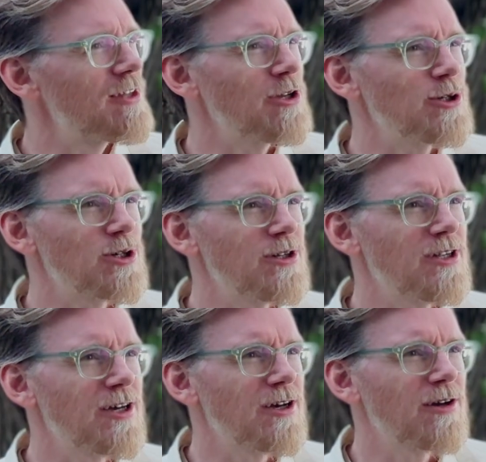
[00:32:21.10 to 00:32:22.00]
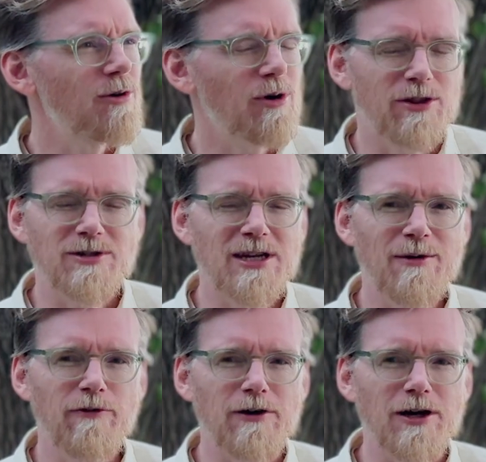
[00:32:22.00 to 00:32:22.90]
That you should. There's a
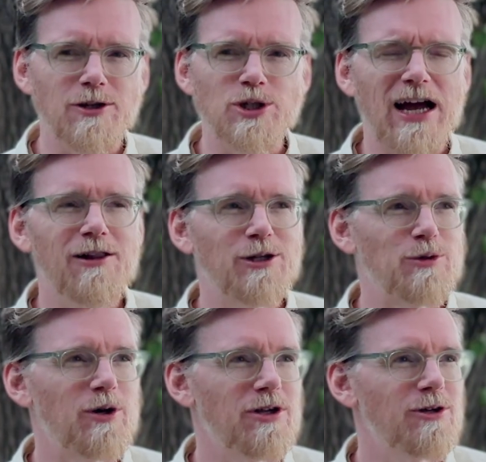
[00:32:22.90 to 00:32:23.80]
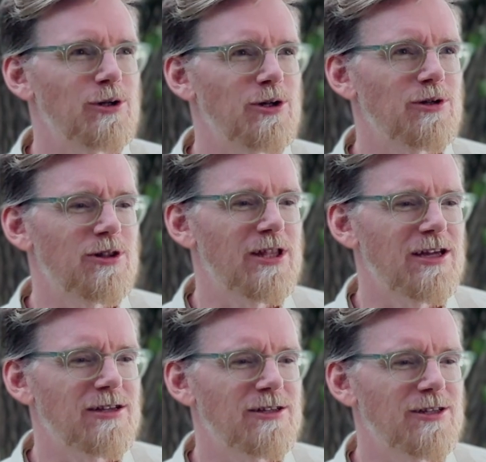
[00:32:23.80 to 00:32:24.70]
name of a challenge where you
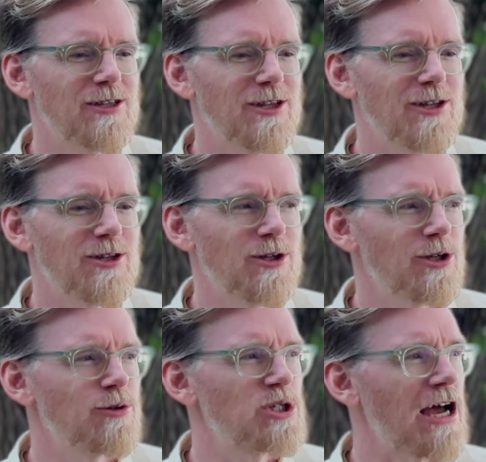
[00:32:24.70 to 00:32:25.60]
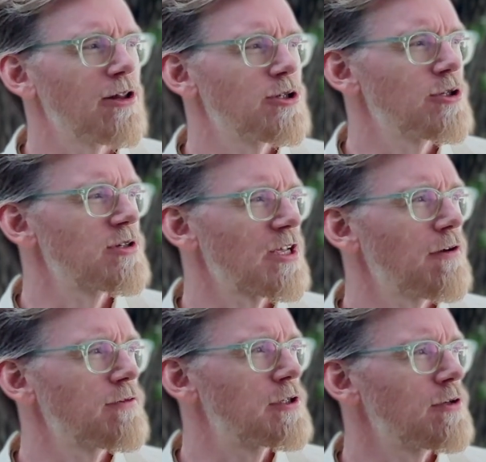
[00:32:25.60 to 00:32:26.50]
challenge
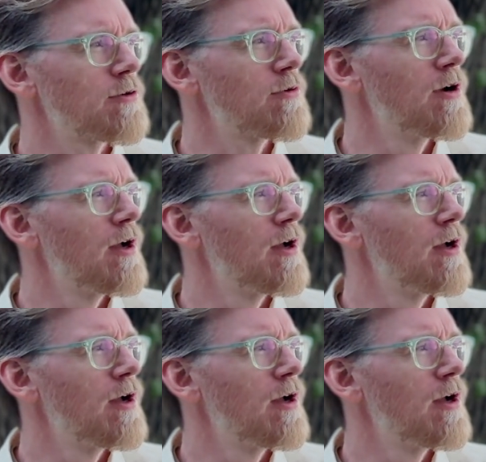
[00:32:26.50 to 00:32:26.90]
yourself to